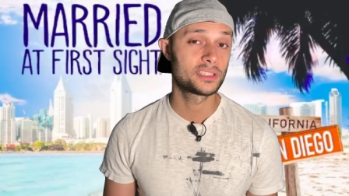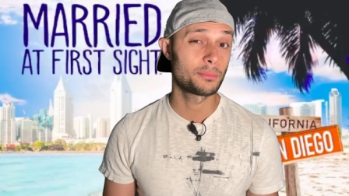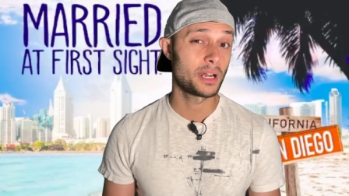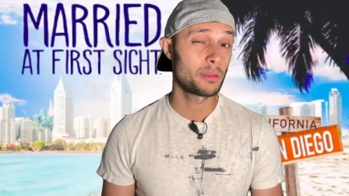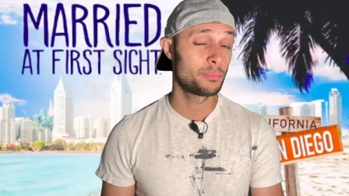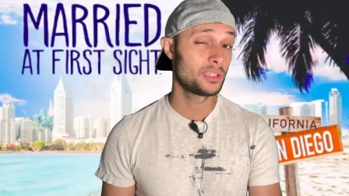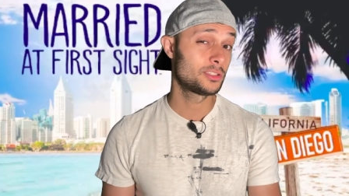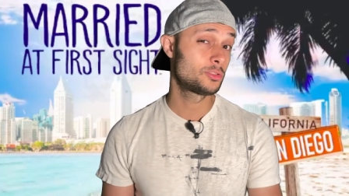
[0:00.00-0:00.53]
Am
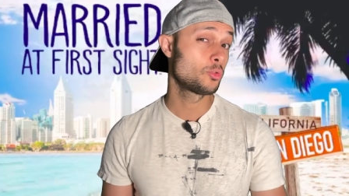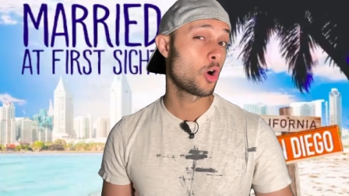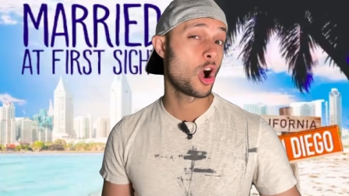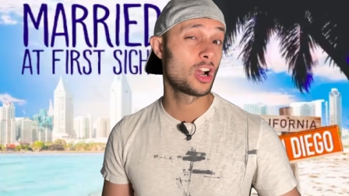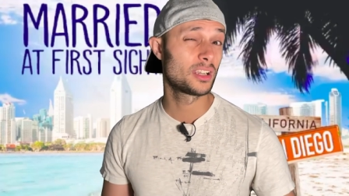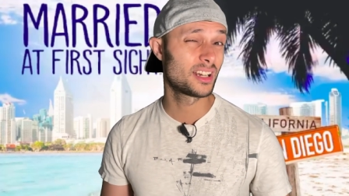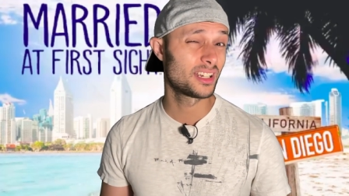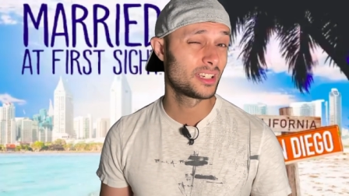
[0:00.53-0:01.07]
I being too
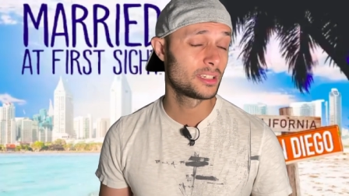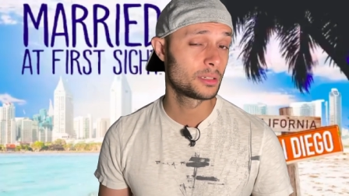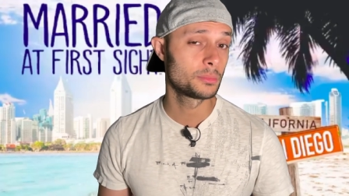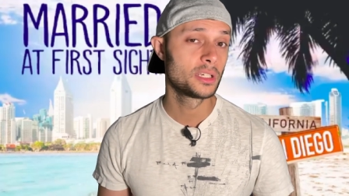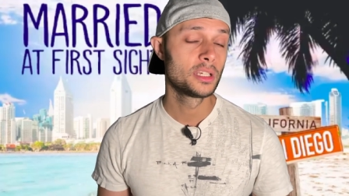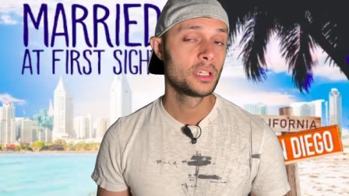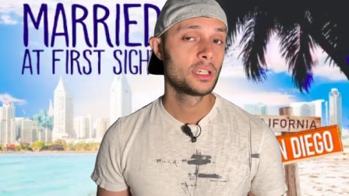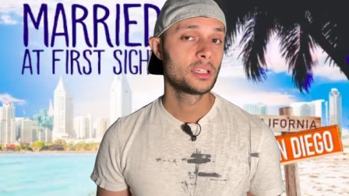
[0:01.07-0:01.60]
hard on him?
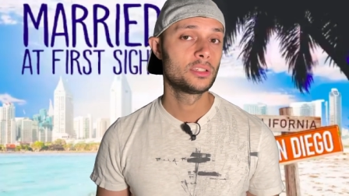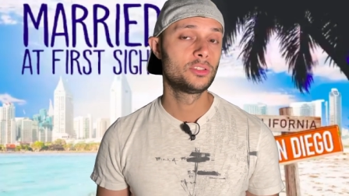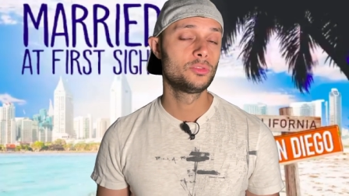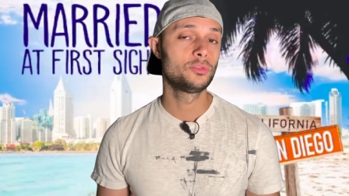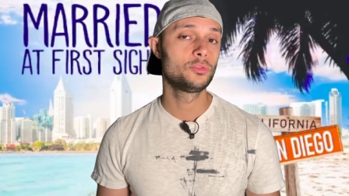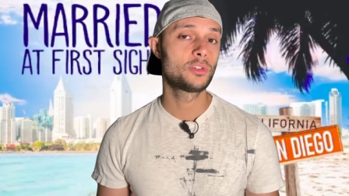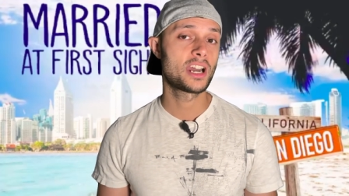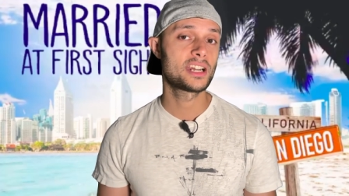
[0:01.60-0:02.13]
Do
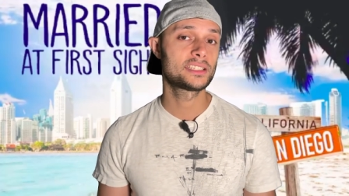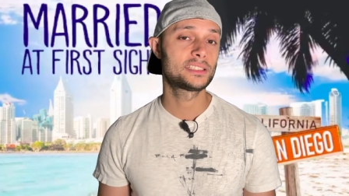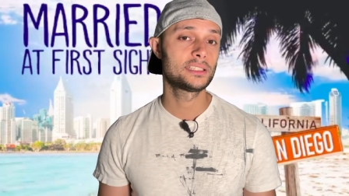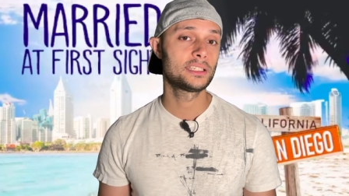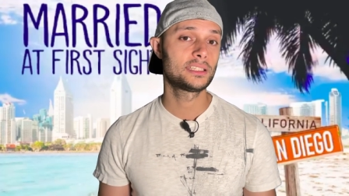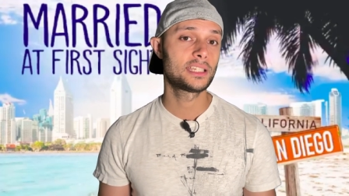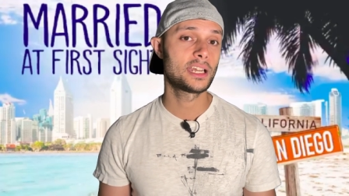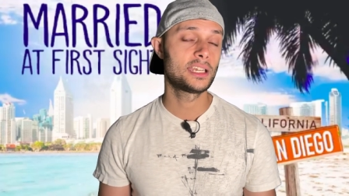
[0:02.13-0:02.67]
you guys
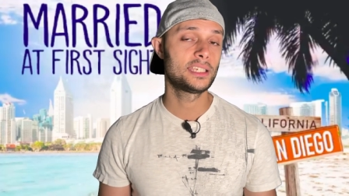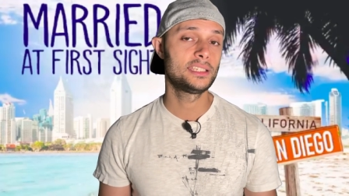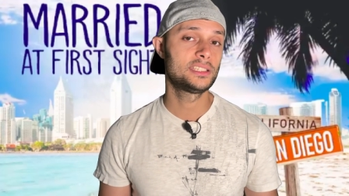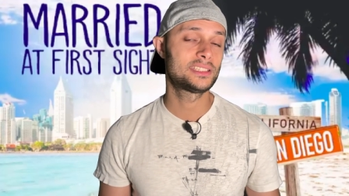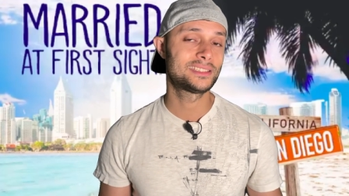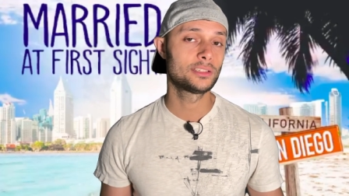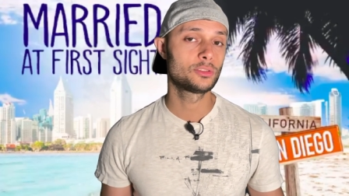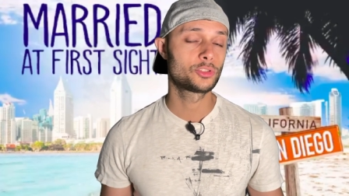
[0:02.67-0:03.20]
think that he's
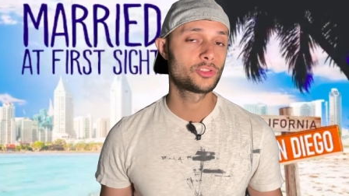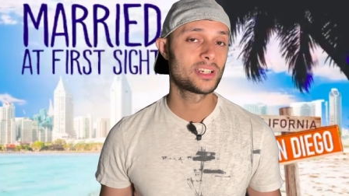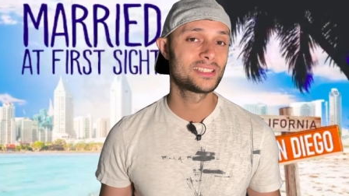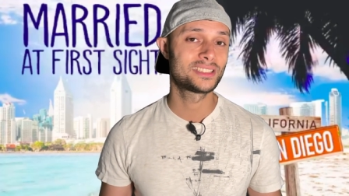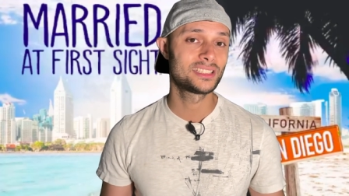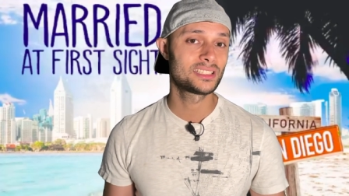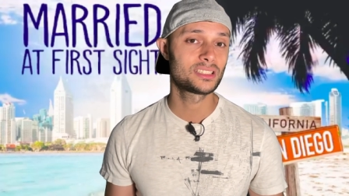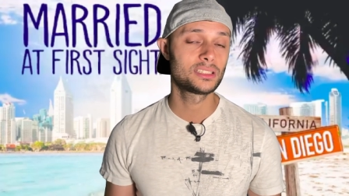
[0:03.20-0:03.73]
still
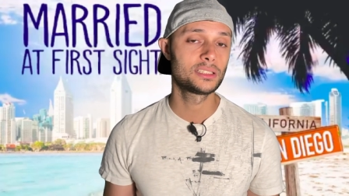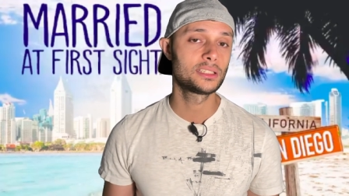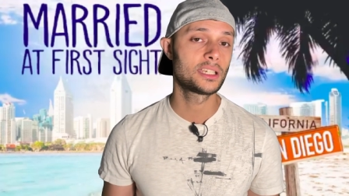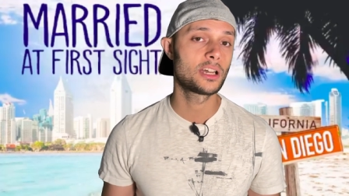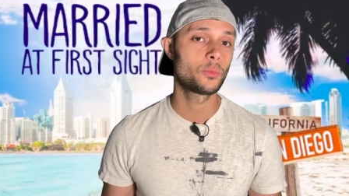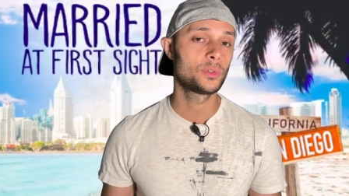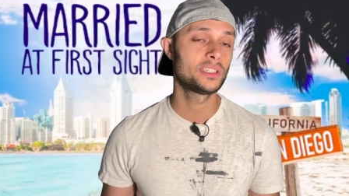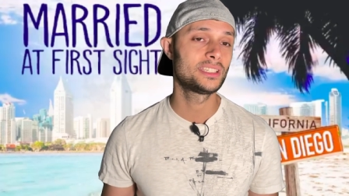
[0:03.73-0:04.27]
transitioning
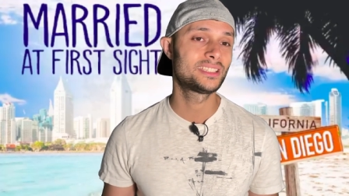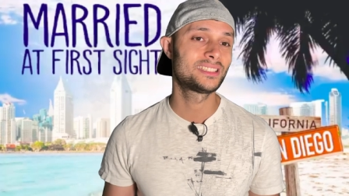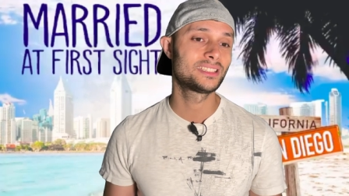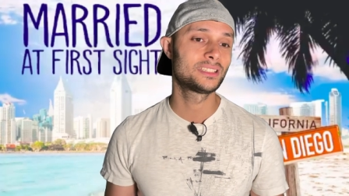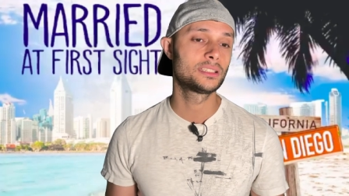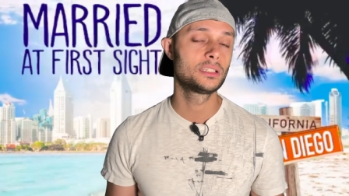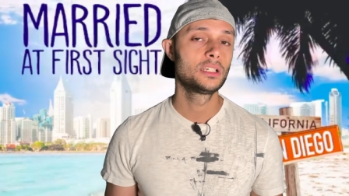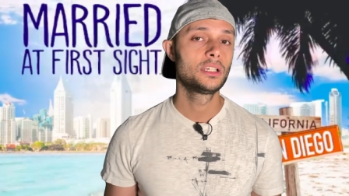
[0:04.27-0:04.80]
and we need
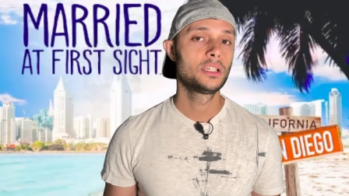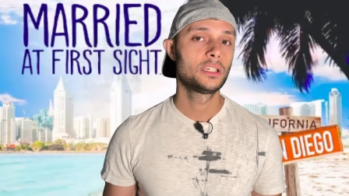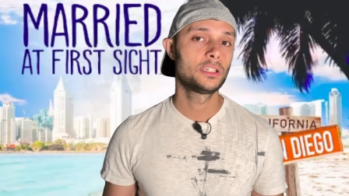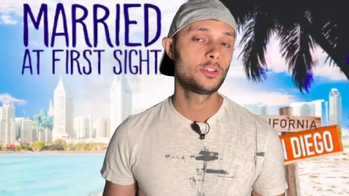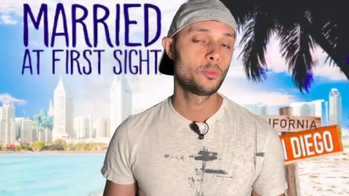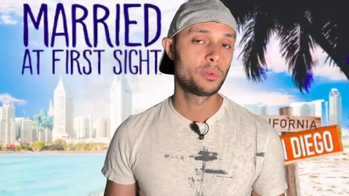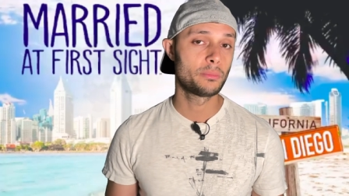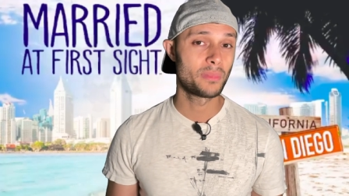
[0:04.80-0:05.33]
to, you
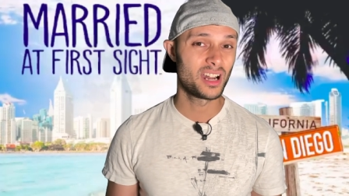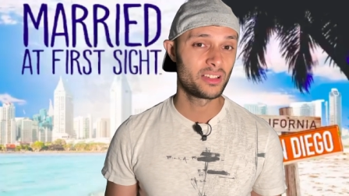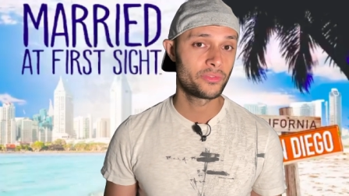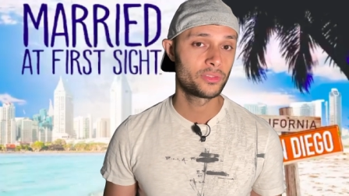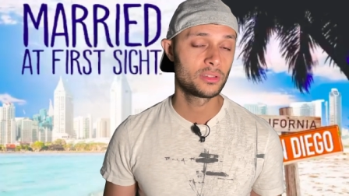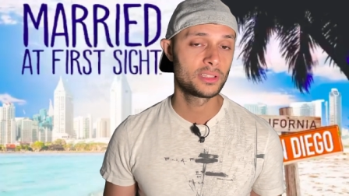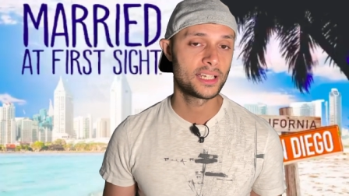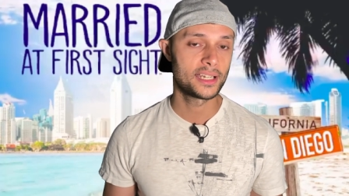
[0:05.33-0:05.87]
know, be
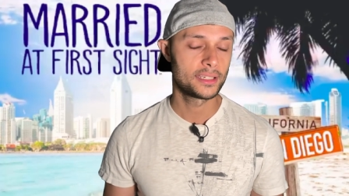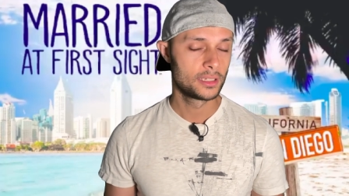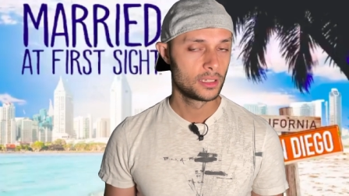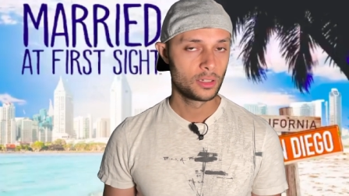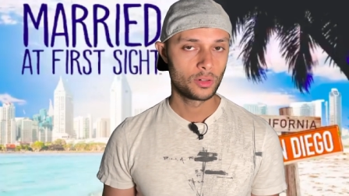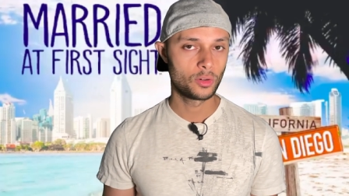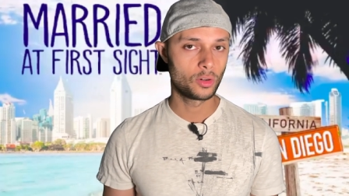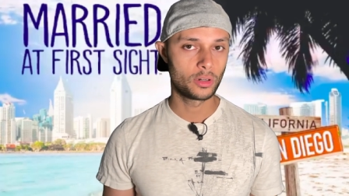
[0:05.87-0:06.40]
mindful of that?
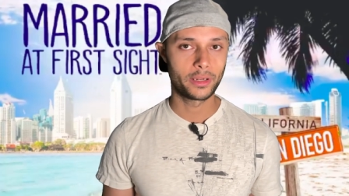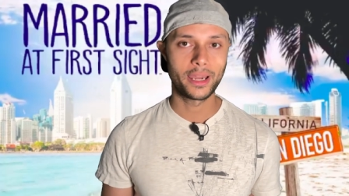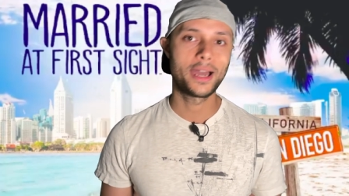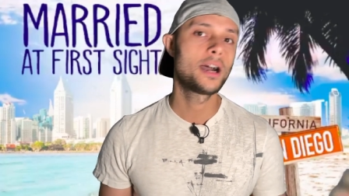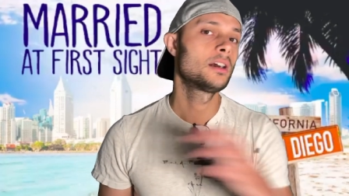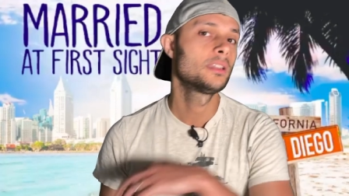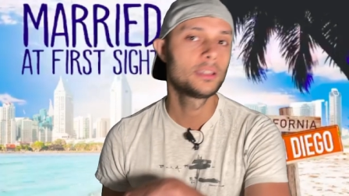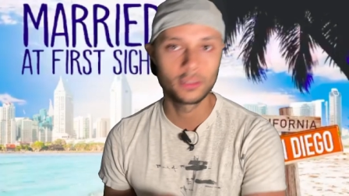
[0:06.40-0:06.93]
Or
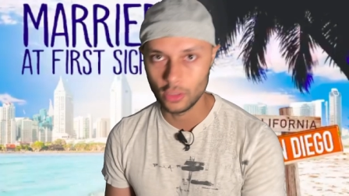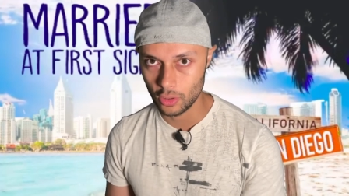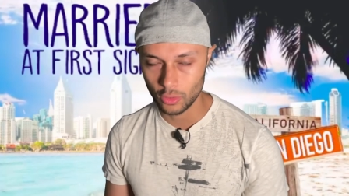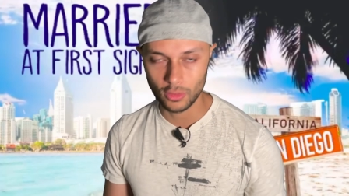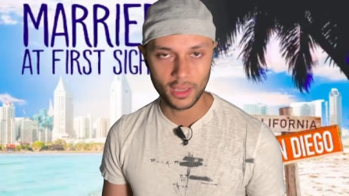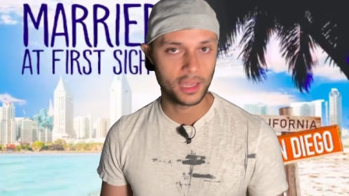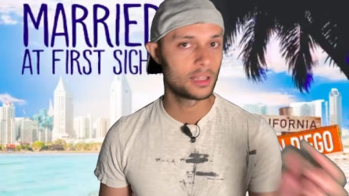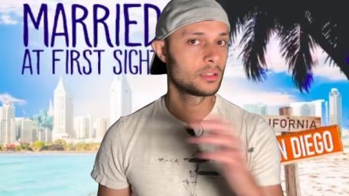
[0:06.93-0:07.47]
hell
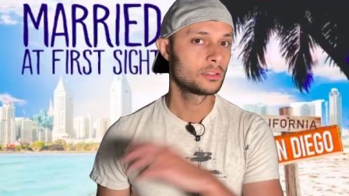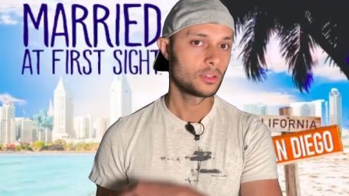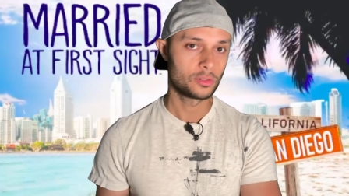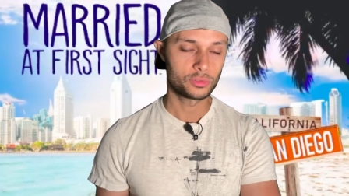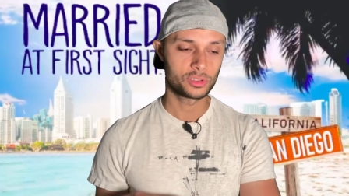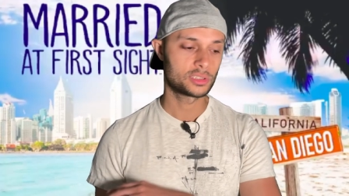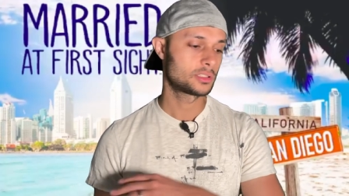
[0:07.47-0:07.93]
no, hell no.